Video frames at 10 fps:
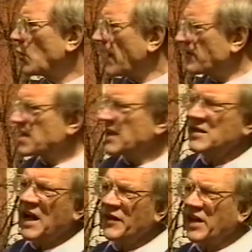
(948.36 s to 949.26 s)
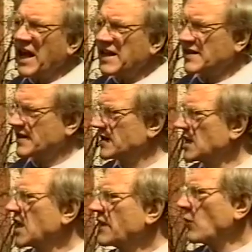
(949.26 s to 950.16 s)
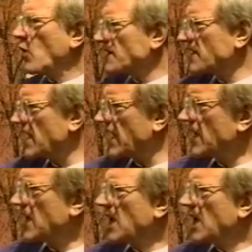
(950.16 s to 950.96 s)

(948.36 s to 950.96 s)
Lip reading: having taken down the gates, there was here